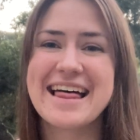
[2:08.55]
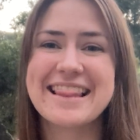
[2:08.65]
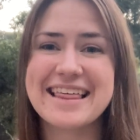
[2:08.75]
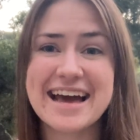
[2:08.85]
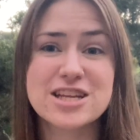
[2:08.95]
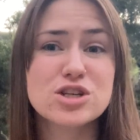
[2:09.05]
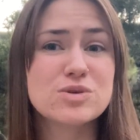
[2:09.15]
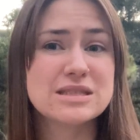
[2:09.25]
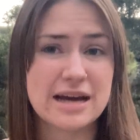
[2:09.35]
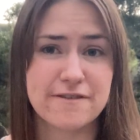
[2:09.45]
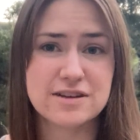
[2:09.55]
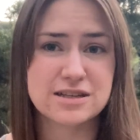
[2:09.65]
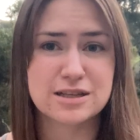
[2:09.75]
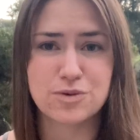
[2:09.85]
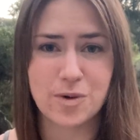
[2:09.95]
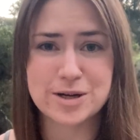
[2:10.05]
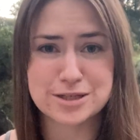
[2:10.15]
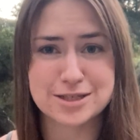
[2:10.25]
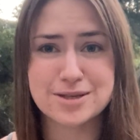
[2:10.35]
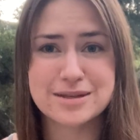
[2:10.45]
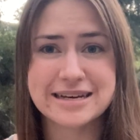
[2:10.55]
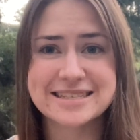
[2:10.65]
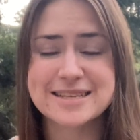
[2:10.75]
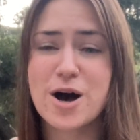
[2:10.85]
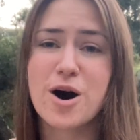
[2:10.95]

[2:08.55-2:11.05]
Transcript: then you definitely want to do this.